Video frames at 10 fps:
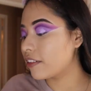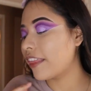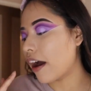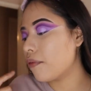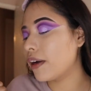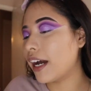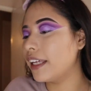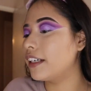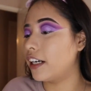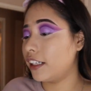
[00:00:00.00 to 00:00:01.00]
That one
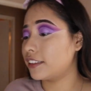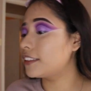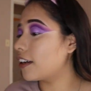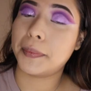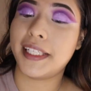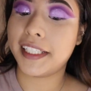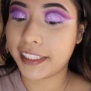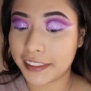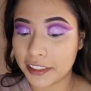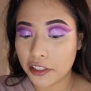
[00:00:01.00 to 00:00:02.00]
kind of hurts, y'all,
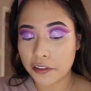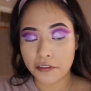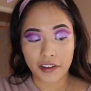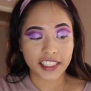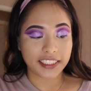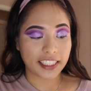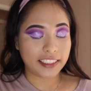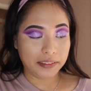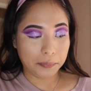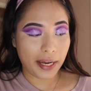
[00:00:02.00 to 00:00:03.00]
because Too Faced
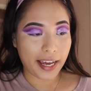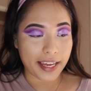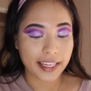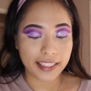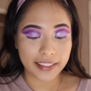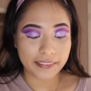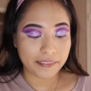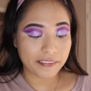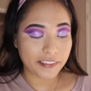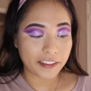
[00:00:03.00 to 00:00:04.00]
is my
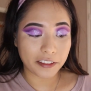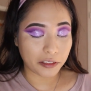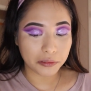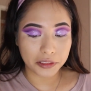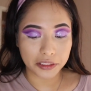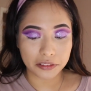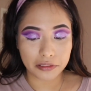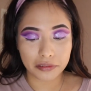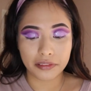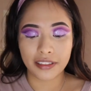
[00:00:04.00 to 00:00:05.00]

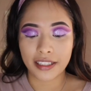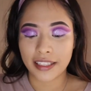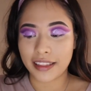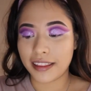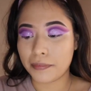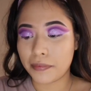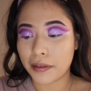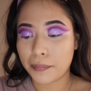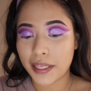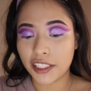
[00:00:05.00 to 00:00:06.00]
go-to.
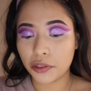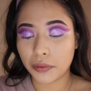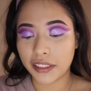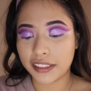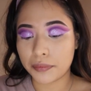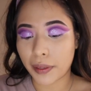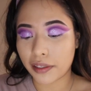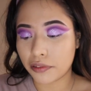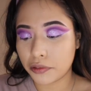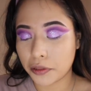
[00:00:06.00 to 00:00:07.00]
The peach one is my
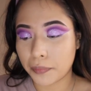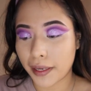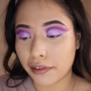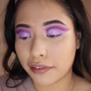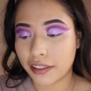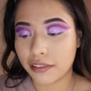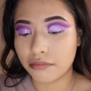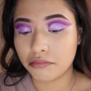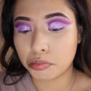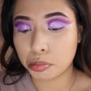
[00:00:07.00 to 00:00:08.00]
go-to powder.